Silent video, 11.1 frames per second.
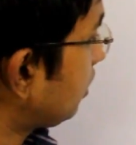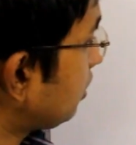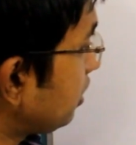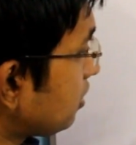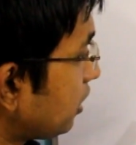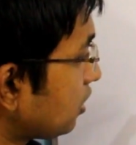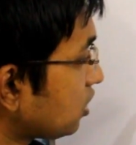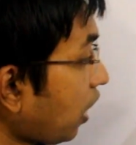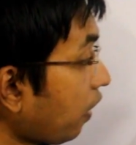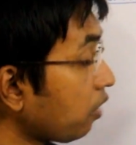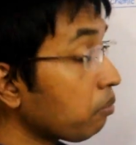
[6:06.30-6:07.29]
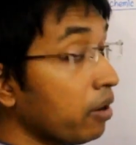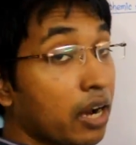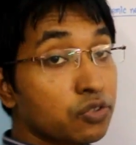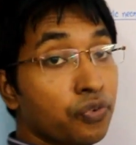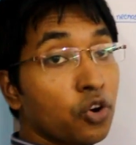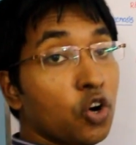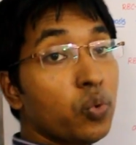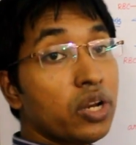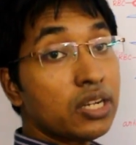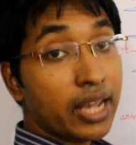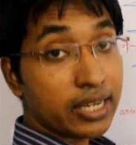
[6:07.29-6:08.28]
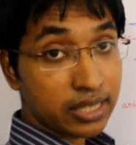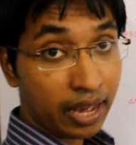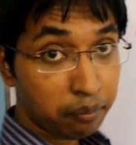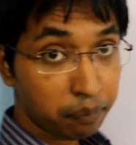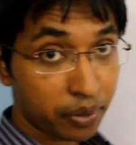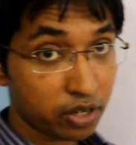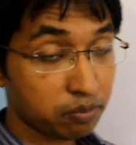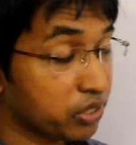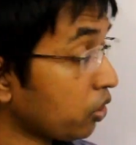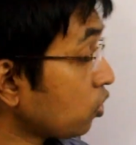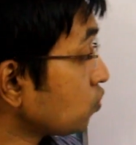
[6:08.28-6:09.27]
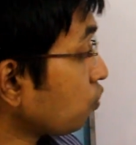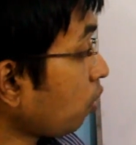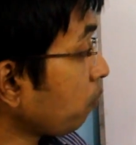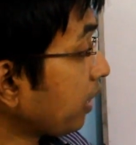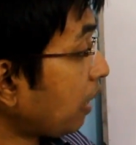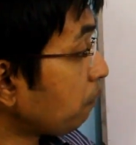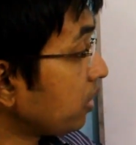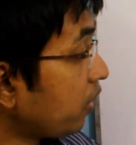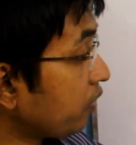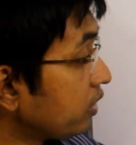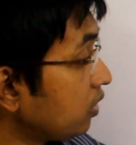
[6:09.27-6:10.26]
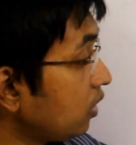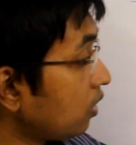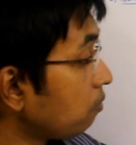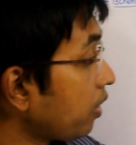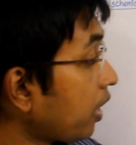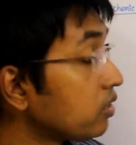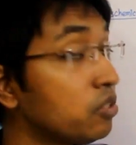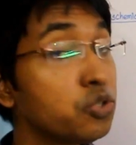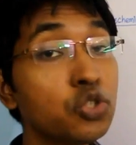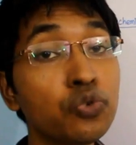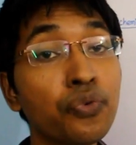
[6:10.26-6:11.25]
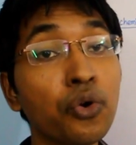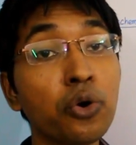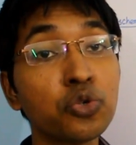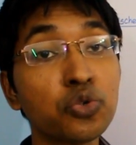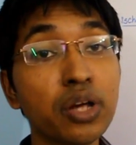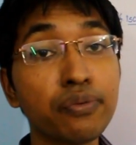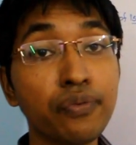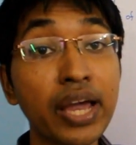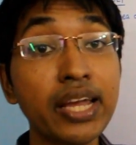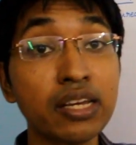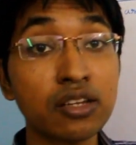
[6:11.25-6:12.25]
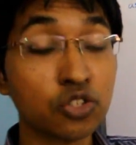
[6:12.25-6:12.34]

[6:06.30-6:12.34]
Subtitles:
This entire blood flow will get hampered, because from capillary blood used to flow to the vein.